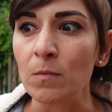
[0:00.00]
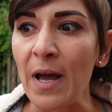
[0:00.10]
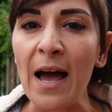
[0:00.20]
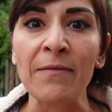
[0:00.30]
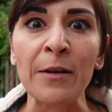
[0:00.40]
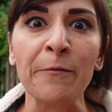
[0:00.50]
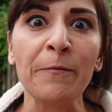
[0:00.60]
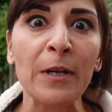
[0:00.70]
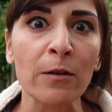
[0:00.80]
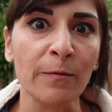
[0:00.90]
having
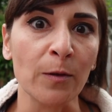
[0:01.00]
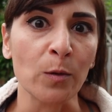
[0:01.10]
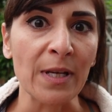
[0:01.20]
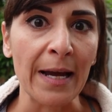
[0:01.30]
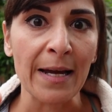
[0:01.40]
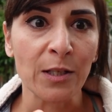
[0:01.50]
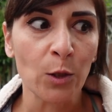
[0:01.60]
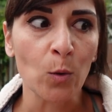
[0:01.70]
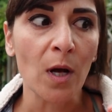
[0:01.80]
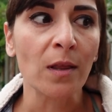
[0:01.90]
fear foods. I had
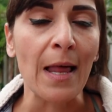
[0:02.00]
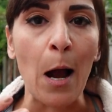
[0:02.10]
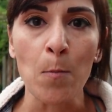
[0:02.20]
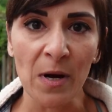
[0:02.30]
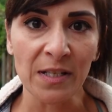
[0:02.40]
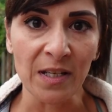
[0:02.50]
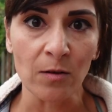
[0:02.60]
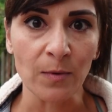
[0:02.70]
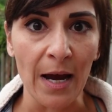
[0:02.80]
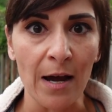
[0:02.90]
to allow
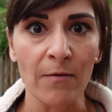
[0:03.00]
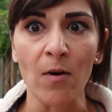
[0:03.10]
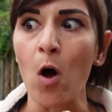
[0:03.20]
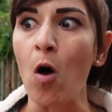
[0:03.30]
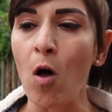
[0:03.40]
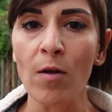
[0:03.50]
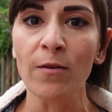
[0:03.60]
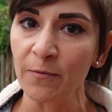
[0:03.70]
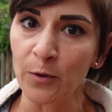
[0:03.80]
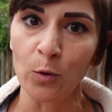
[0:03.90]
myself to have all
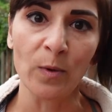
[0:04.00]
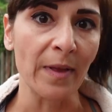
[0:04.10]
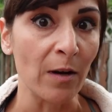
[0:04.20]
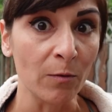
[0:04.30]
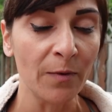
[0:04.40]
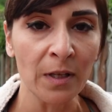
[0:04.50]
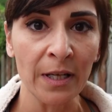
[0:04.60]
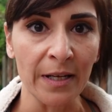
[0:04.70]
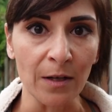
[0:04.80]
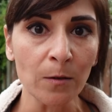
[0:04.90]
the food without
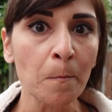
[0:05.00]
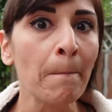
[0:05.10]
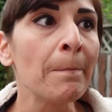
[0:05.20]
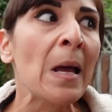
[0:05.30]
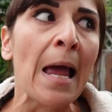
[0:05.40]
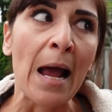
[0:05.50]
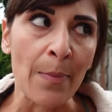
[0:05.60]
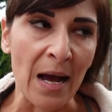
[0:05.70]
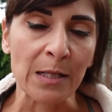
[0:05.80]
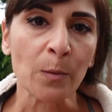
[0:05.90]
feeling guilt.
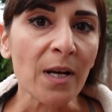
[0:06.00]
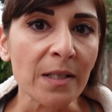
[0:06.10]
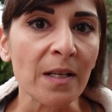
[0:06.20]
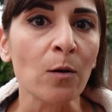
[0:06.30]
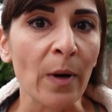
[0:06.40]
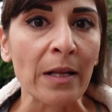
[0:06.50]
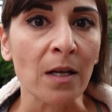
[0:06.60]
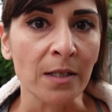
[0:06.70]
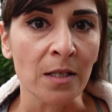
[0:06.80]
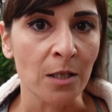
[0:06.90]
And that's what I see the weight
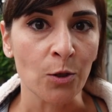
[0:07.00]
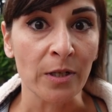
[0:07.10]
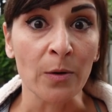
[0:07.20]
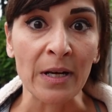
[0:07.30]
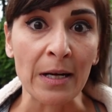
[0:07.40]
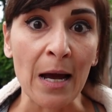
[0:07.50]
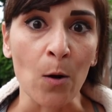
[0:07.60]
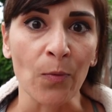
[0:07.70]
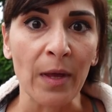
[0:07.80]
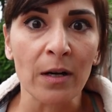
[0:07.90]
loss industry doing
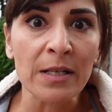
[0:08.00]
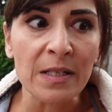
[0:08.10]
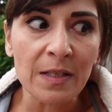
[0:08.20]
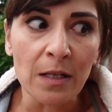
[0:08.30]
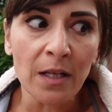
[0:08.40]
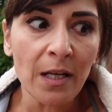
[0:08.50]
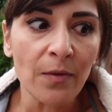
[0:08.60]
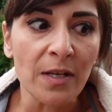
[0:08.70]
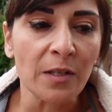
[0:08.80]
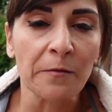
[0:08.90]
now. They're instilling
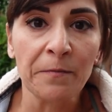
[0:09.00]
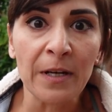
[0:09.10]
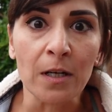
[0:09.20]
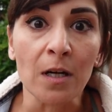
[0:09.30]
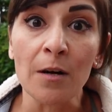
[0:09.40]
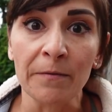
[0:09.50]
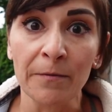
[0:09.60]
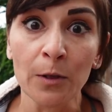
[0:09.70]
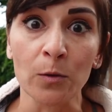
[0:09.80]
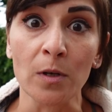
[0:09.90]
this fear of
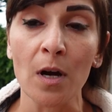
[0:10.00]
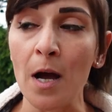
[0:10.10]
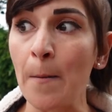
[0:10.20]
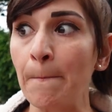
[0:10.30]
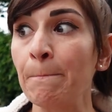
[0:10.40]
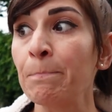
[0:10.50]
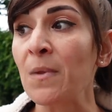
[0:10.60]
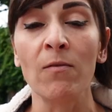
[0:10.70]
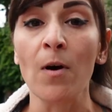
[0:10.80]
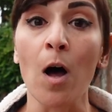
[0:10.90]
food, of
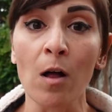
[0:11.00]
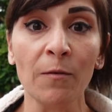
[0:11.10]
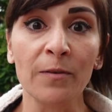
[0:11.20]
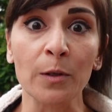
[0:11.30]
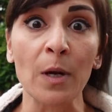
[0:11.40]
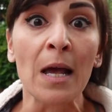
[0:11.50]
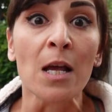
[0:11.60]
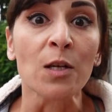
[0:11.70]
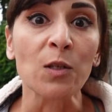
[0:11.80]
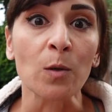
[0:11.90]
all food,
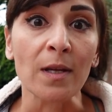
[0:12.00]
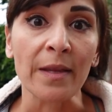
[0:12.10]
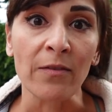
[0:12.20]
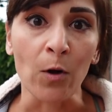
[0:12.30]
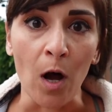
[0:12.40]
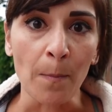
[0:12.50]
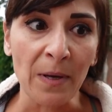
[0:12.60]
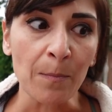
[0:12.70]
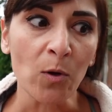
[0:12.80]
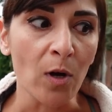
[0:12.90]
so that they've got
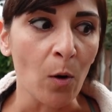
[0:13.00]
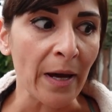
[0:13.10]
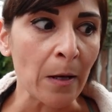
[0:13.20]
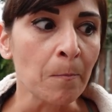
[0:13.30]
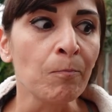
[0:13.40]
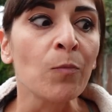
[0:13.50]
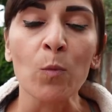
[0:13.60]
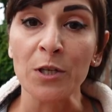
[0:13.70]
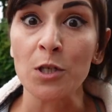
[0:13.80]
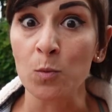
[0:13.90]
people going,
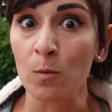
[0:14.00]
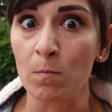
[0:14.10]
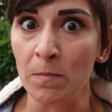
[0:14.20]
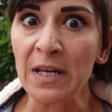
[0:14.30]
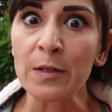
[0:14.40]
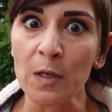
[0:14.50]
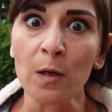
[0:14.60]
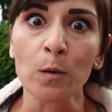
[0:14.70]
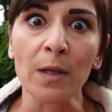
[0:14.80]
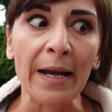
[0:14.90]
which is me
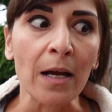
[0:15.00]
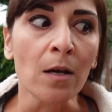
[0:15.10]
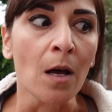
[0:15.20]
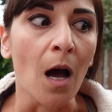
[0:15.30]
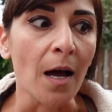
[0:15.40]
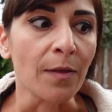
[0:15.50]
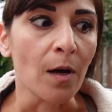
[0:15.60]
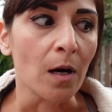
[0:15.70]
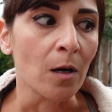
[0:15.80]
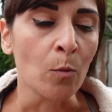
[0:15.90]
too. Like I
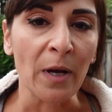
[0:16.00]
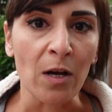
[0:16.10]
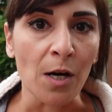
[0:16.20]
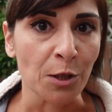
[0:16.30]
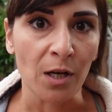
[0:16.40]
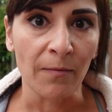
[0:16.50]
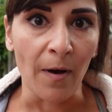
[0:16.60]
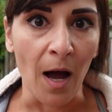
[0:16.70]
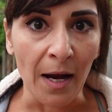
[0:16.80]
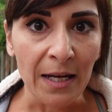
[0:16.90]
thought, oh my gosh, if
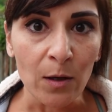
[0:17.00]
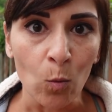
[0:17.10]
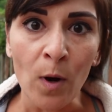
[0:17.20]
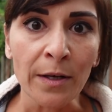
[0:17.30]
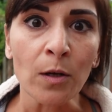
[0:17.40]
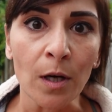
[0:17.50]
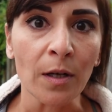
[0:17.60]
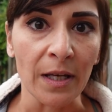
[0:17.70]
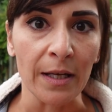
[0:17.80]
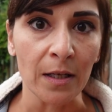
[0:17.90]
I eat one
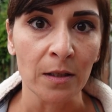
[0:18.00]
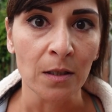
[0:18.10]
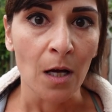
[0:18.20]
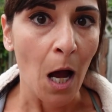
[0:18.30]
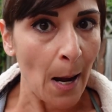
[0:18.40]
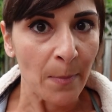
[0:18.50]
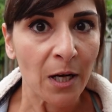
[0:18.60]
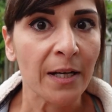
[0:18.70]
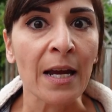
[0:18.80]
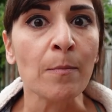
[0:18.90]
cookie, I'm going
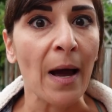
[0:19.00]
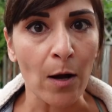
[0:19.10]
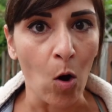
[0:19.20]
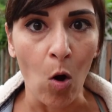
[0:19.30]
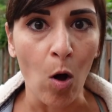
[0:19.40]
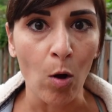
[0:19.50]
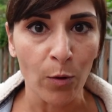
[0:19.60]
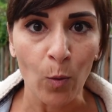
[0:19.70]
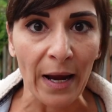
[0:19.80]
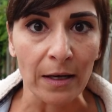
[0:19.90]
to gain back all
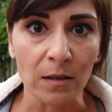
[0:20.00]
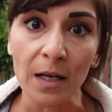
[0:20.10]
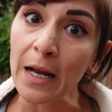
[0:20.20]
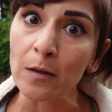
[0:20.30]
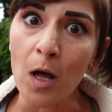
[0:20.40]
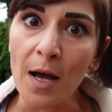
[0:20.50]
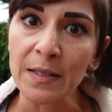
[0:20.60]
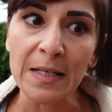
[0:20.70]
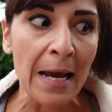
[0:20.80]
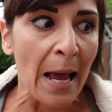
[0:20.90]
the weight that I
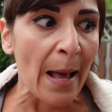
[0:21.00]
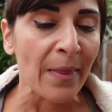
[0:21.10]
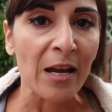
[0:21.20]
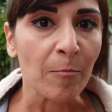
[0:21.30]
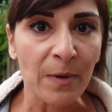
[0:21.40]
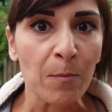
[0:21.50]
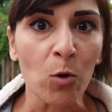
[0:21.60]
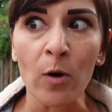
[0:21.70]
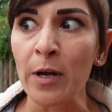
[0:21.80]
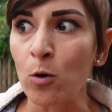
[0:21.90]
lost. And they have people
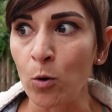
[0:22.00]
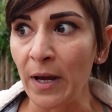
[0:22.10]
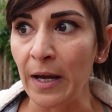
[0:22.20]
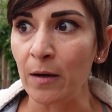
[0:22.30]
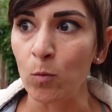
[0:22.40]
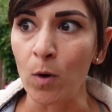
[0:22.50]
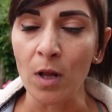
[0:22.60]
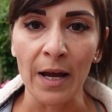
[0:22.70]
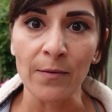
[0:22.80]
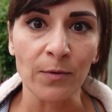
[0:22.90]
going, okay,
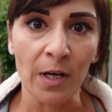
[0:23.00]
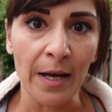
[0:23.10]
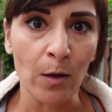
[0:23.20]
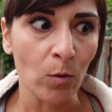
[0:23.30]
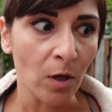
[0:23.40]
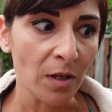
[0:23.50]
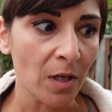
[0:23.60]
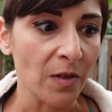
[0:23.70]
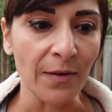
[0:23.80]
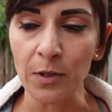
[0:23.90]
well, I have to cut out
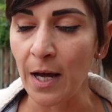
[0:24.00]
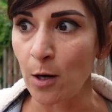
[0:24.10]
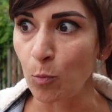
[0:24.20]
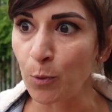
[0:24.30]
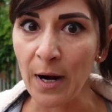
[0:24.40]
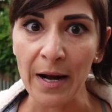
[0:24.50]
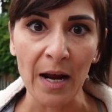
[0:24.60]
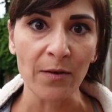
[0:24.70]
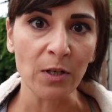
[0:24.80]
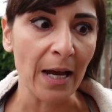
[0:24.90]
cookies. I have to cut out bread.
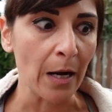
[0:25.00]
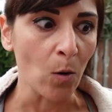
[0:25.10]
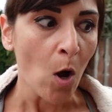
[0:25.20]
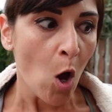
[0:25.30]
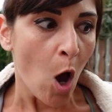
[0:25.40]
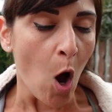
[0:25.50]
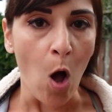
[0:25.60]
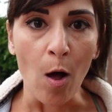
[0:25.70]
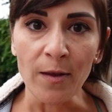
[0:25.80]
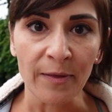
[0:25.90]
I have to cut out
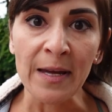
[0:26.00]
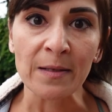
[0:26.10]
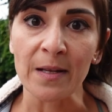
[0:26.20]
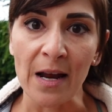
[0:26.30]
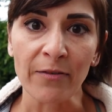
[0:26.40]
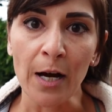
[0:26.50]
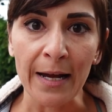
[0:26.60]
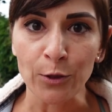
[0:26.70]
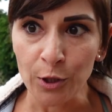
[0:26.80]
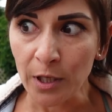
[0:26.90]
all the things that ever
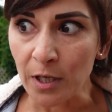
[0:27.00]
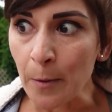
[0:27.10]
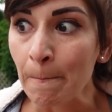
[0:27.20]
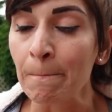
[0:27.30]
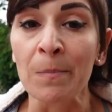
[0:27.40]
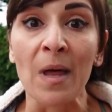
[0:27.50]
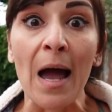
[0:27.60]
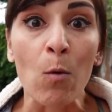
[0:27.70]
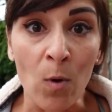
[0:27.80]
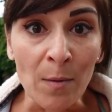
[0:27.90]
had sugar.
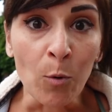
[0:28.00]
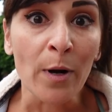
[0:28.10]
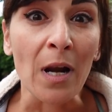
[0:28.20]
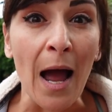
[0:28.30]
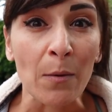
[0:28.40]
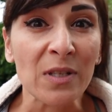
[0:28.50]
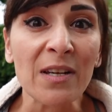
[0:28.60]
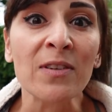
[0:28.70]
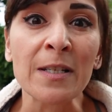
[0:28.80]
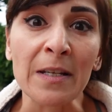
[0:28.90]
At one point, I was
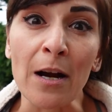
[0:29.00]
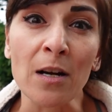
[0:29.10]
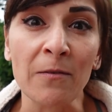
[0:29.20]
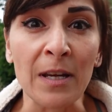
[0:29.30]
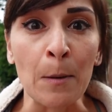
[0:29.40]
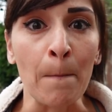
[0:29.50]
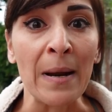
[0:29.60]
even scared of eating